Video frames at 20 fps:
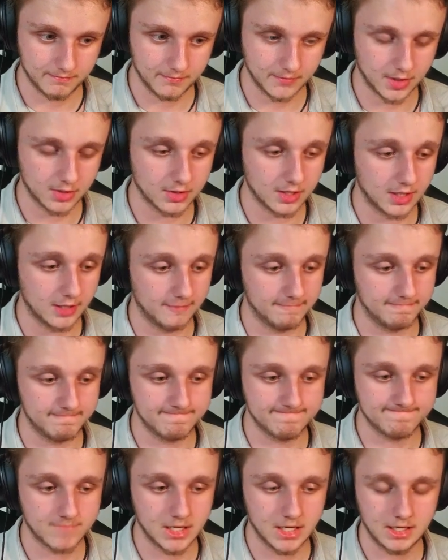Okay.
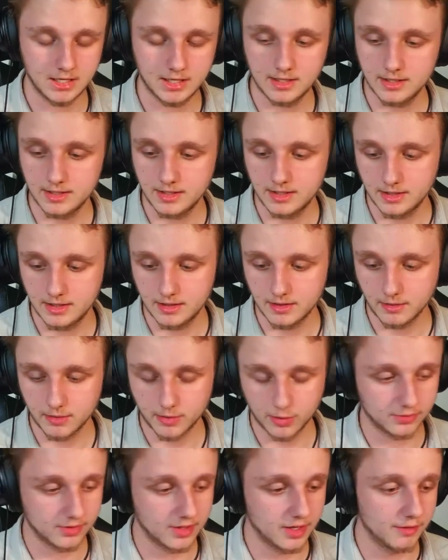I'm
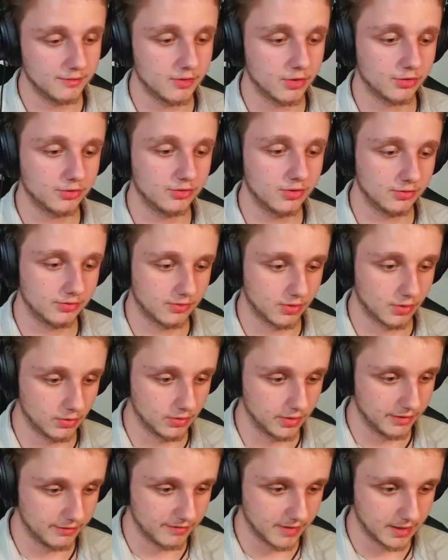going to give your sister
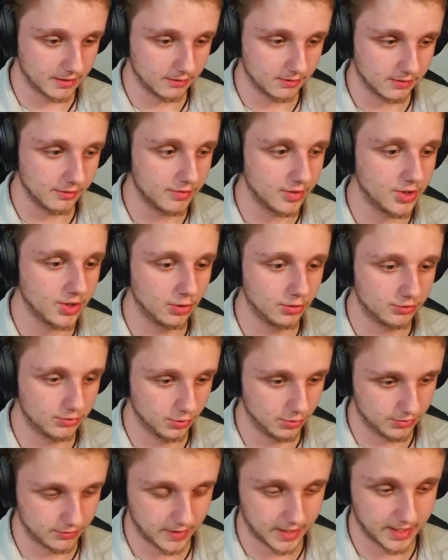OnlyFans if you don't do
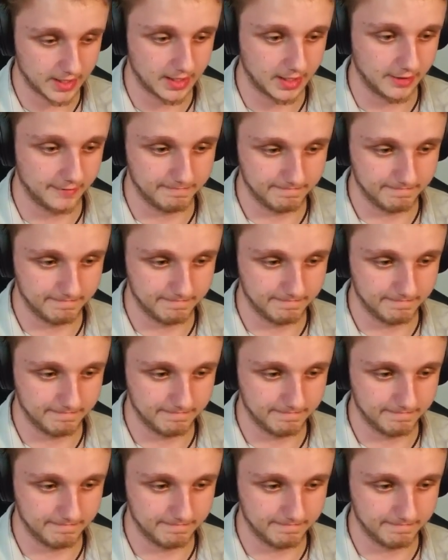it right now.